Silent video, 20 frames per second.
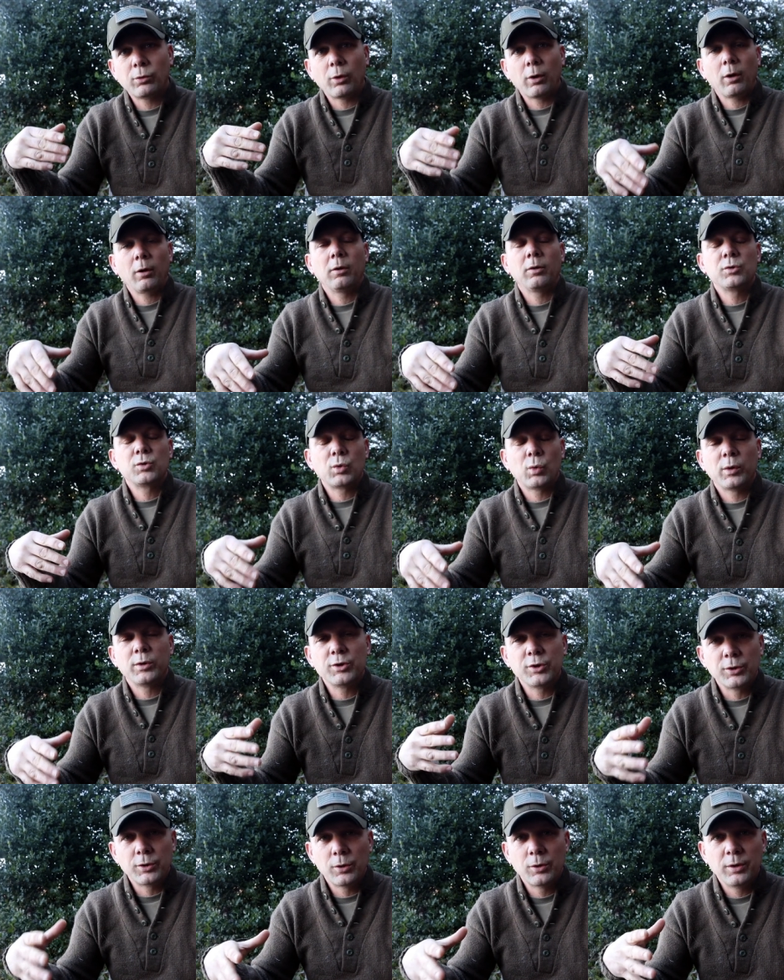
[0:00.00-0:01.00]
regardless of
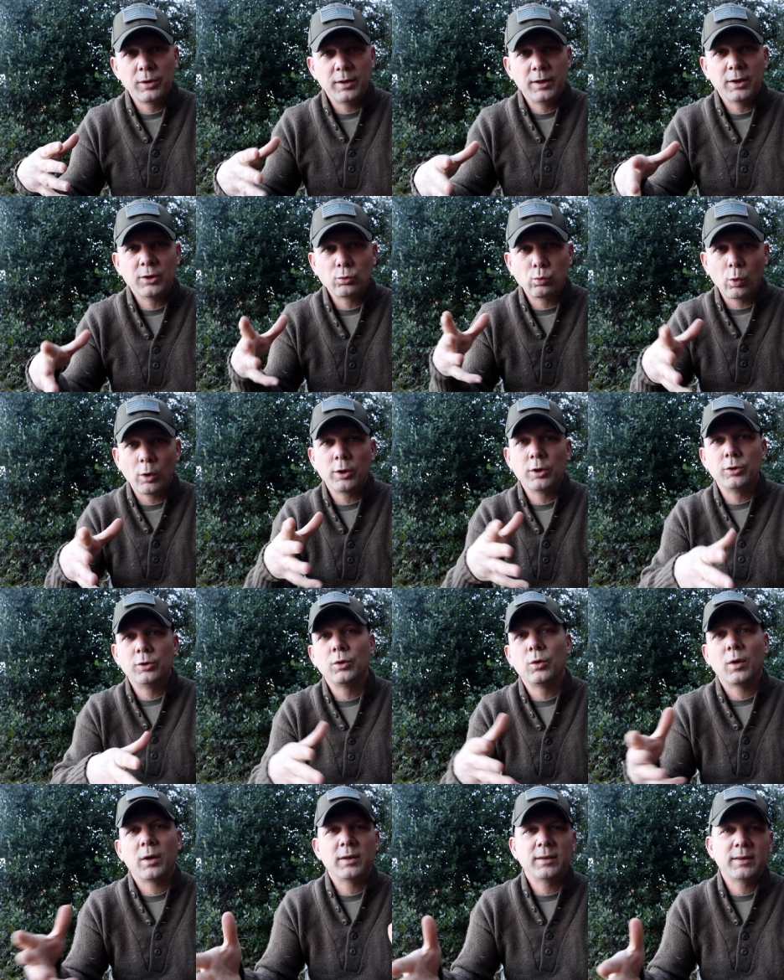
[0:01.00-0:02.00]
what your unit is, what you
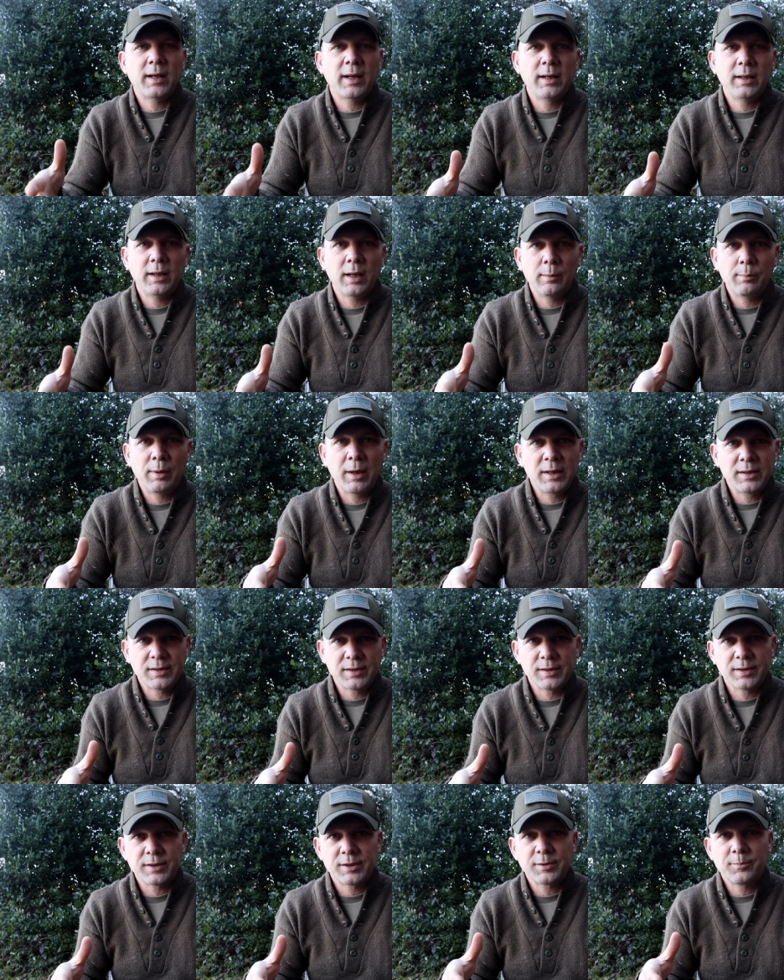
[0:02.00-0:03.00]
do on a day to day
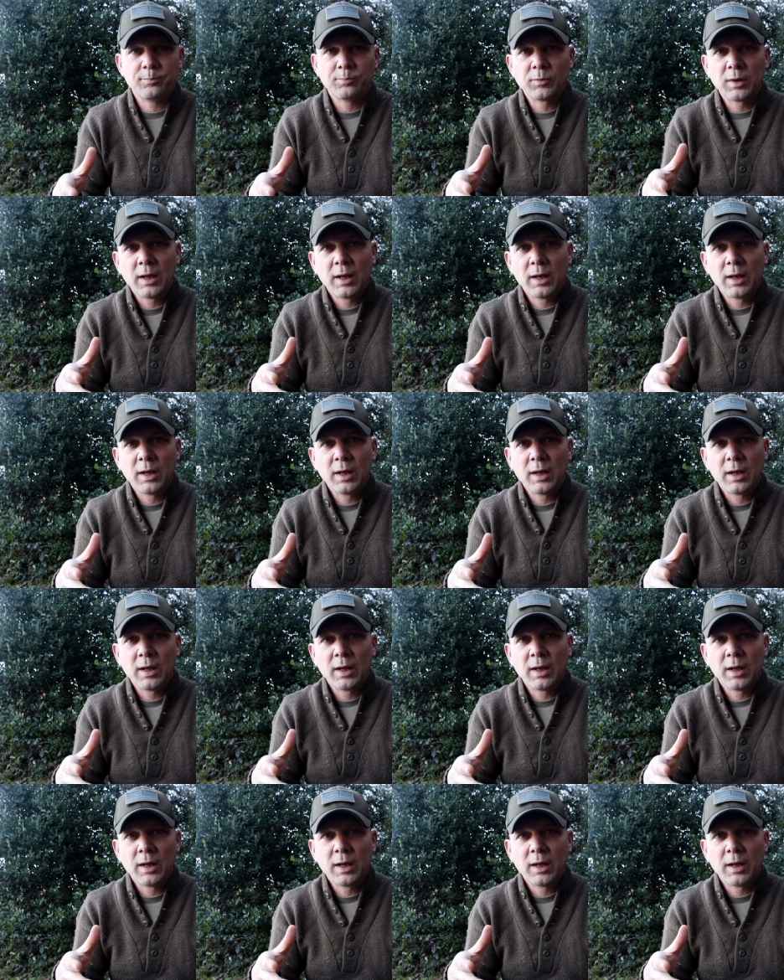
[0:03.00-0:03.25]
basis